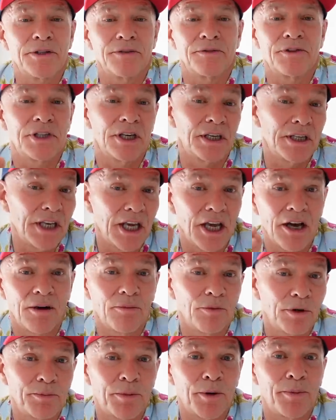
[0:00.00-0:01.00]
have said, "Yeah,
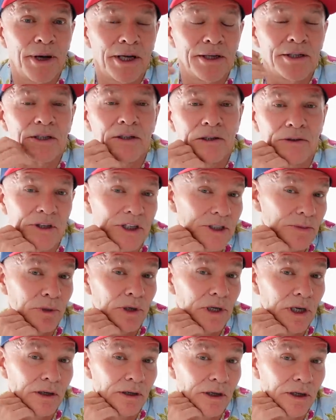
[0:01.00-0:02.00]
we're prepared to do this. We'll
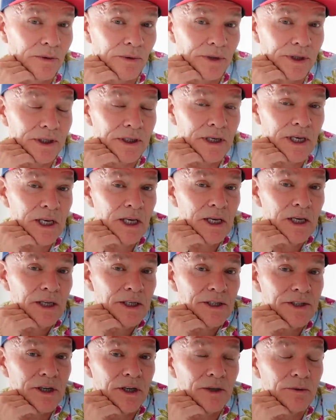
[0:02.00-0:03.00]
go along with it."
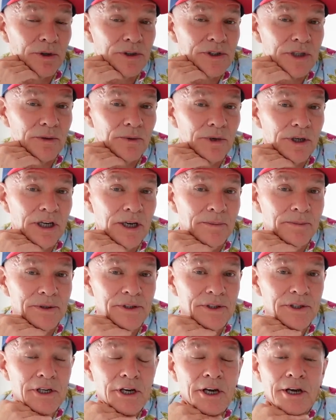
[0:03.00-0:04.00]
So we'll see what
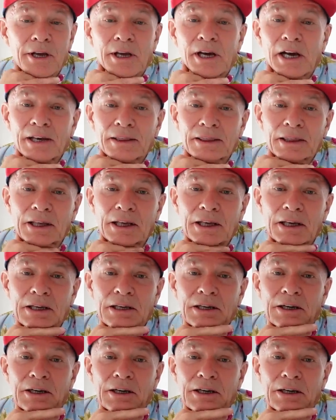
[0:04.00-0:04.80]
happens. I think